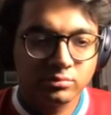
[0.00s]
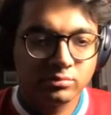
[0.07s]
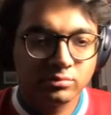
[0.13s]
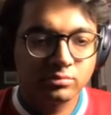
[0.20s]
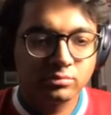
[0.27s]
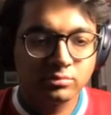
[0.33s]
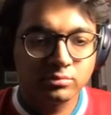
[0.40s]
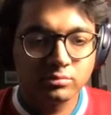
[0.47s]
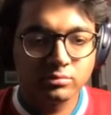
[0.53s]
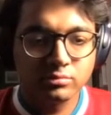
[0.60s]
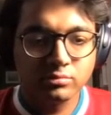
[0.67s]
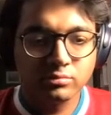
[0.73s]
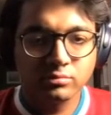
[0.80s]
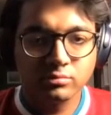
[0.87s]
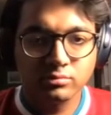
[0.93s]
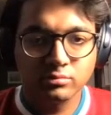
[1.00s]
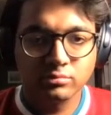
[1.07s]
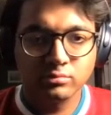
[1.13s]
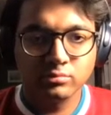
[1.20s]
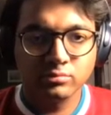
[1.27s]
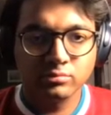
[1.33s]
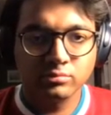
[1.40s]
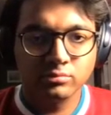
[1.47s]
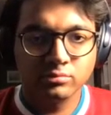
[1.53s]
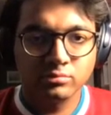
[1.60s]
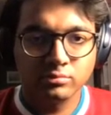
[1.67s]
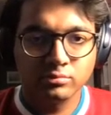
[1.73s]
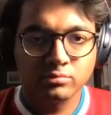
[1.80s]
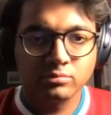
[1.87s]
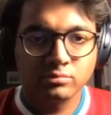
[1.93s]

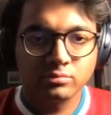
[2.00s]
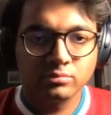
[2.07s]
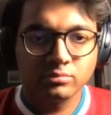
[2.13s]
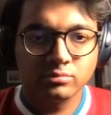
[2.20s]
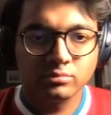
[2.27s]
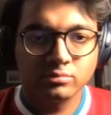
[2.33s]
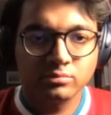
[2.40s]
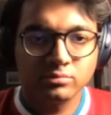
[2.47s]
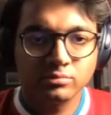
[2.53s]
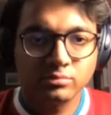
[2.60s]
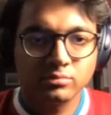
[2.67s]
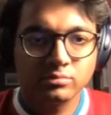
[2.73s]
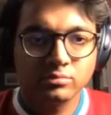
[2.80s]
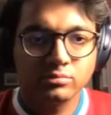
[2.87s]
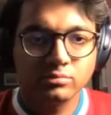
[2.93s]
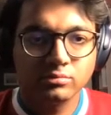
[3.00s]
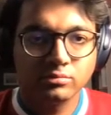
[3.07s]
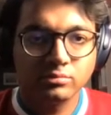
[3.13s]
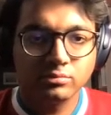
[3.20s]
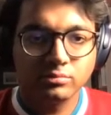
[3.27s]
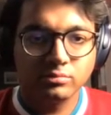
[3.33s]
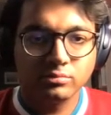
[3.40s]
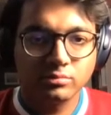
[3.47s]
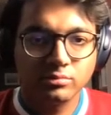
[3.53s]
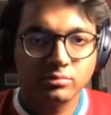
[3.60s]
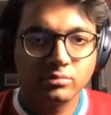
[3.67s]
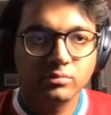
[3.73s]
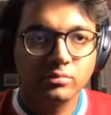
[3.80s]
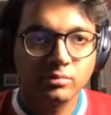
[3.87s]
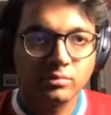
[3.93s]

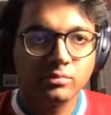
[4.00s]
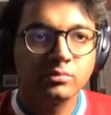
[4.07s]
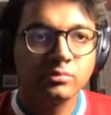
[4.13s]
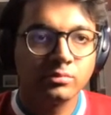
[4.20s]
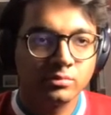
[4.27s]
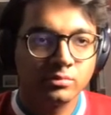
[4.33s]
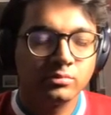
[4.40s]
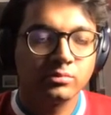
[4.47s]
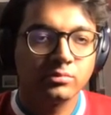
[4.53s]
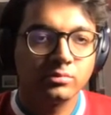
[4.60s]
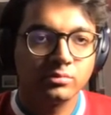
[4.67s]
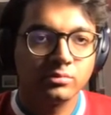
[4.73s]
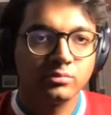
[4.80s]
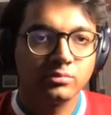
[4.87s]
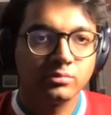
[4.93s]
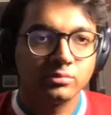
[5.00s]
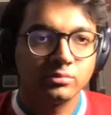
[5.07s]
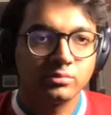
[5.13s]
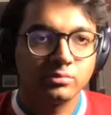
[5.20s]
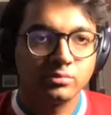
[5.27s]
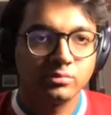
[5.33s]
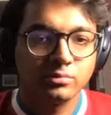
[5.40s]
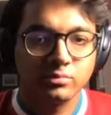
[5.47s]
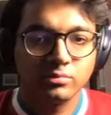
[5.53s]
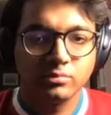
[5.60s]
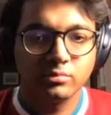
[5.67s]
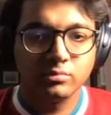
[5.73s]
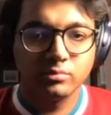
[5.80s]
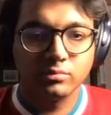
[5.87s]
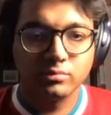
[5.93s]

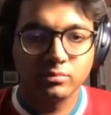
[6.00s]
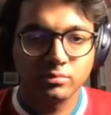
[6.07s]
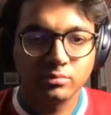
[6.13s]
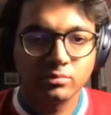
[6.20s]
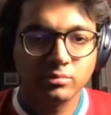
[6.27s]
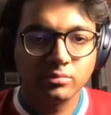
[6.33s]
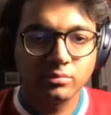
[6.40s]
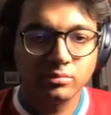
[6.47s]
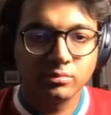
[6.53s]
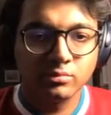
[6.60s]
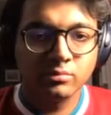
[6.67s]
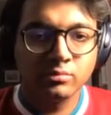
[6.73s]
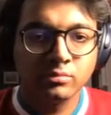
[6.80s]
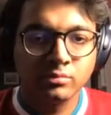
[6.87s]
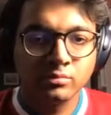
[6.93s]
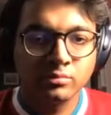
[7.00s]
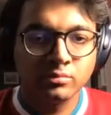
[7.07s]
(silent)